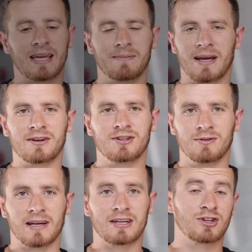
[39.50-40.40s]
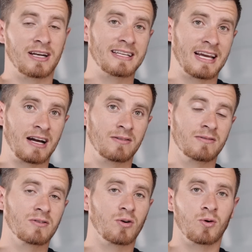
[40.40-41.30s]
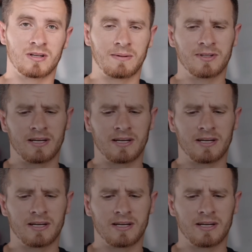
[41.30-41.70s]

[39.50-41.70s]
came down to like shut it down or double